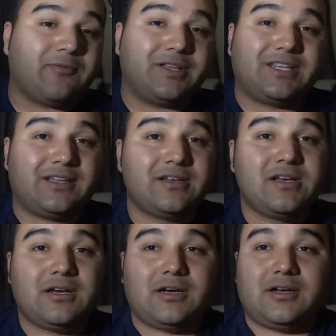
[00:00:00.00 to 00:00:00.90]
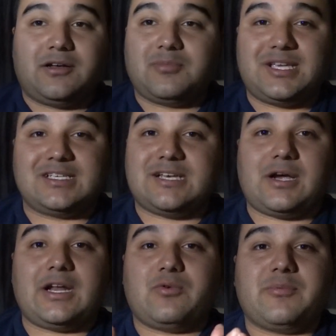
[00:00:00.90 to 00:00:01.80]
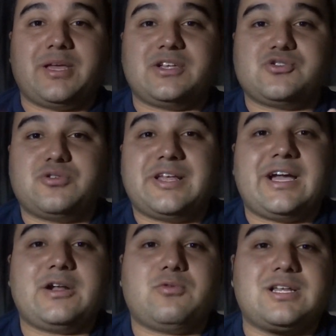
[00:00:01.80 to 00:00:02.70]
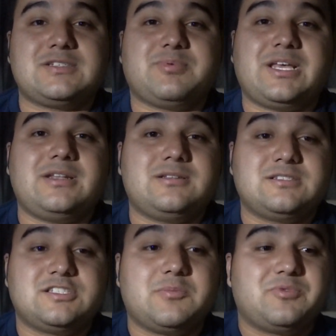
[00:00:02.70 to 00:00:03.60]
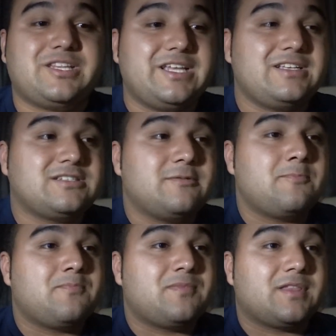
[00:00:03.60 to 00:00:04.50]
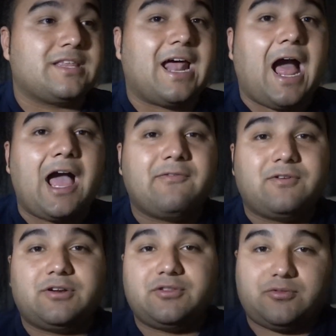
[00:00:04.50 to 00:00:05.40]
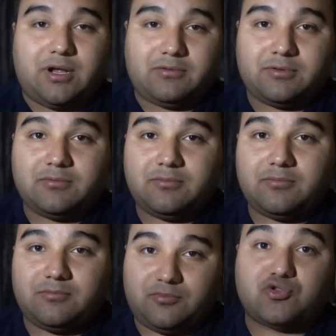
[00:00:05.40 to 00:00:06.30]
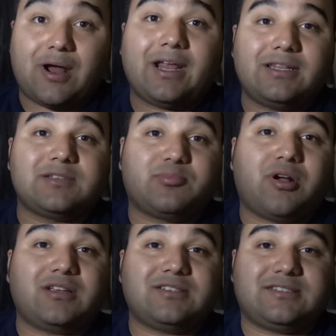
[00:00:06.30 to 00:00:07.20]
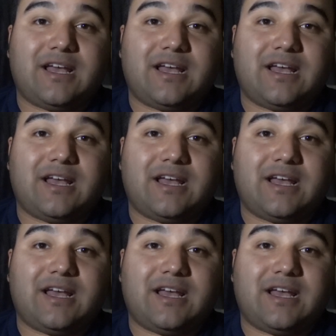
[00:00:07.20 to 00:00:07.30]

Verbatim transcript: everything um, because I kind of want to make it short and I kind of want to explain some things that I've learned throughout trying this process